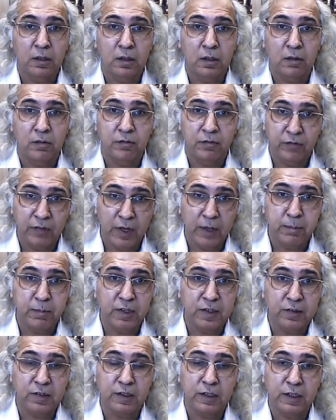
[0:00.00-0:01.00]

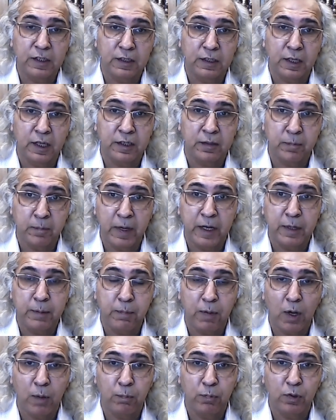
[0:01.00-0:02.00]
famously made
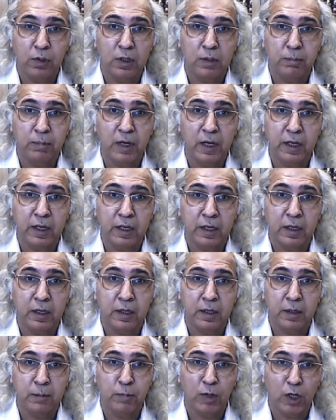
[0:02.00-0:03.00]
popular by
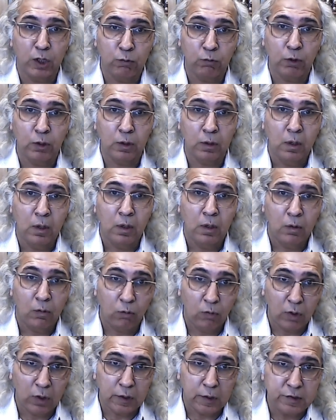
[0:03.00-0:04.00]
Emanuel
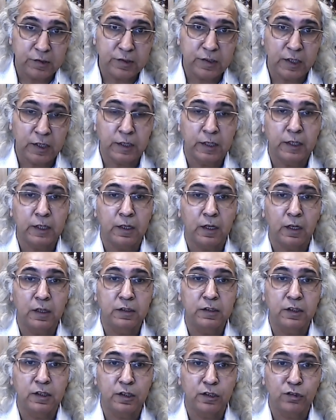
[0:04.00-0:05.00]
Wallerstein and
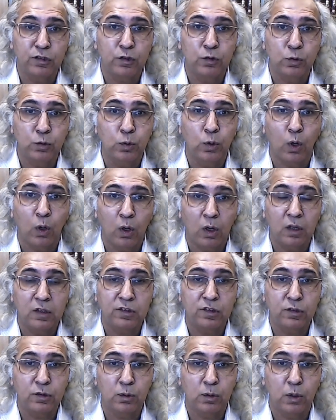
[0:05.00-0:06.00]
others, who
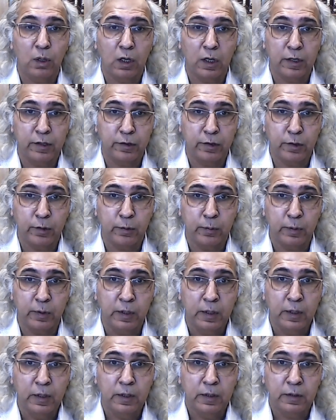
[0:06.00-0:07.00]
also argued
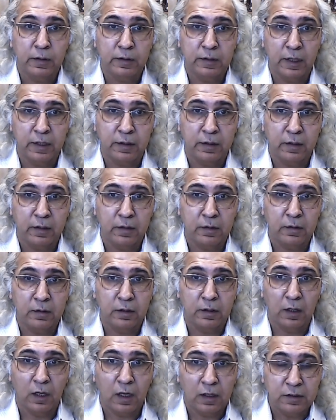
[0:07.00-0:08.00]
that
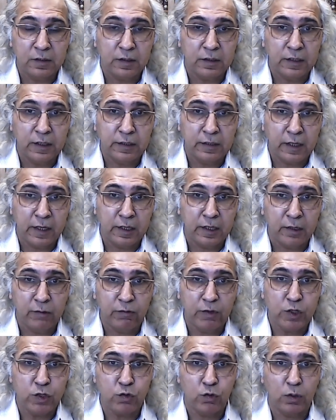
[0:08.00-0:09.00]
other than the
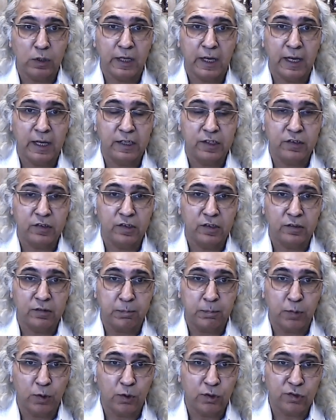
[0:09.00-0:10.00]
individual actions,
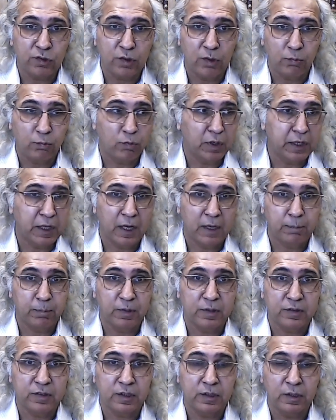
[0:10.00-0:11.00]
most of what
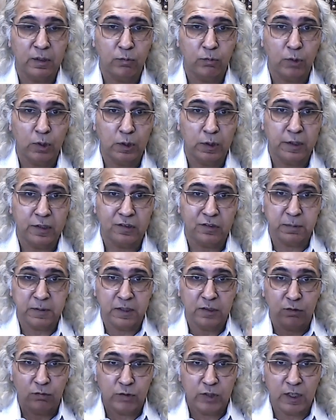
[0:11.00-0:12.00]
happens in the world is
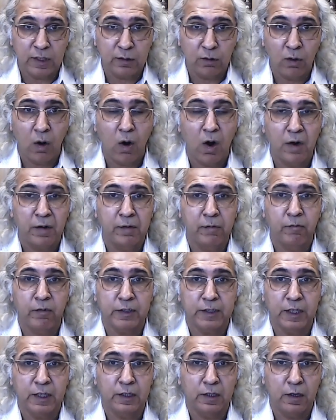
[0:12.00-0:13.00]
because we are caught
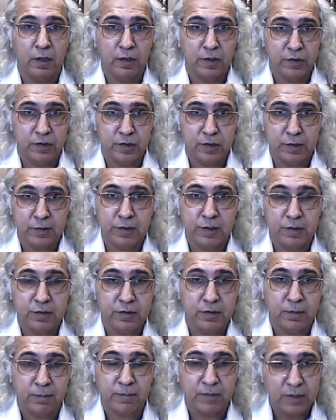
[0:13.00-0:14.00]
within larger
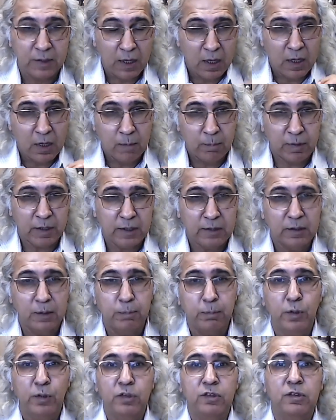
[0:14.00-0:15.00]
systems. But in the
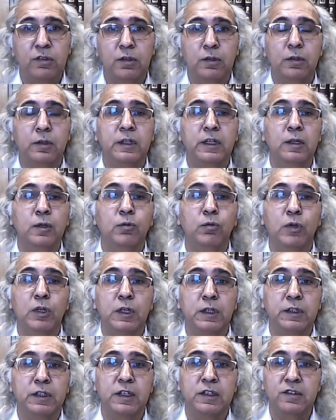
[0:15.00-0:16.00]
post-colonial
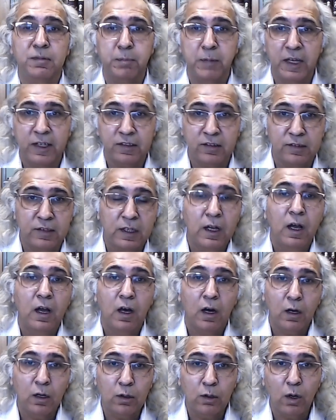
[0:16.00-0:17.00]
world, this makes
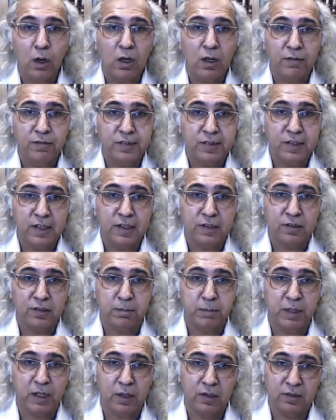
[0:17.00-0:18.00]
a lot of sense,
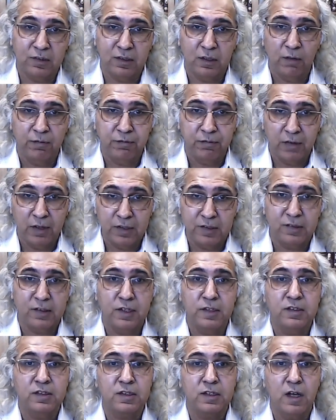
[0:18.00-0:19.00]
because the first
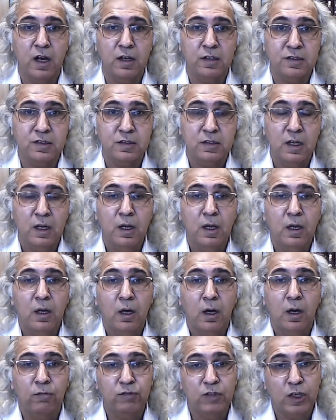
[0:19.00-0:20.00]
instance
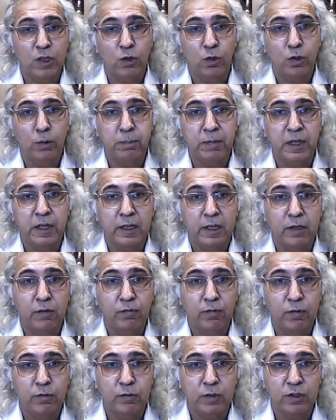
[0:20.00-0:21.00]
of the European
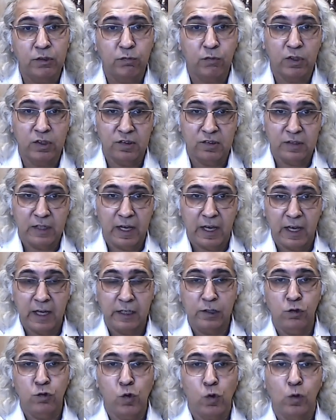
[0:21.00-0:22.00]
influence was the
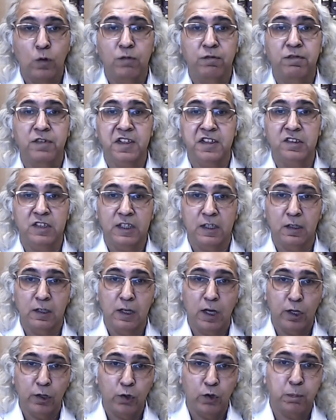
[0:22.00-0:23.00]
actual
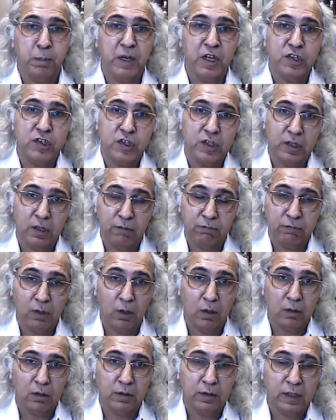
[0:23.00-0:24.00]
physical occupation of
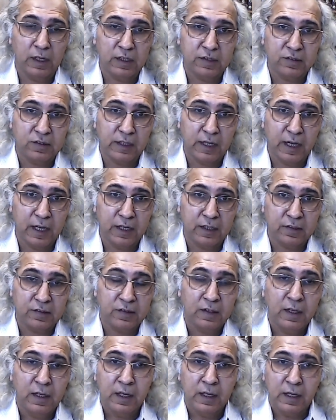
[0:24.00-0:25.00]
colonized
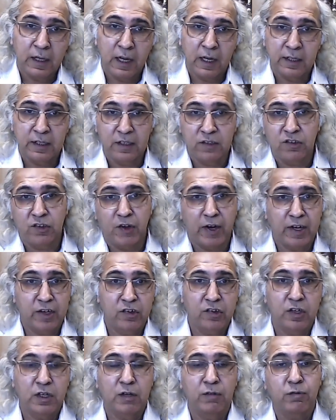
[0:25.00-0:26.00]
lands and
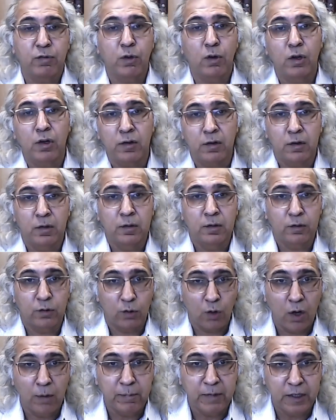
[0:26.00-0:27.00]
extraction of raw
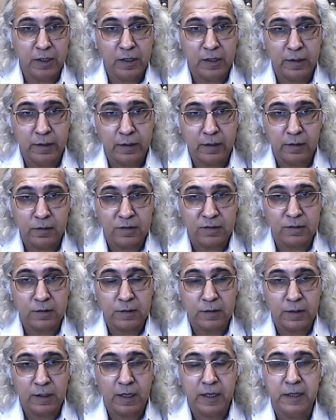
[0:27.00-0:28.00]
materials,
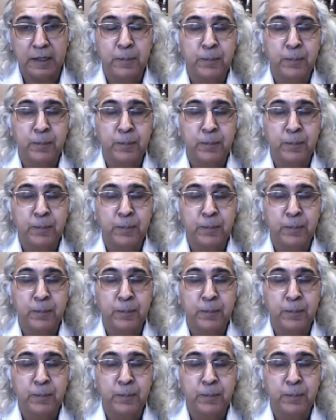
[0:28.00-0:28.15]
right?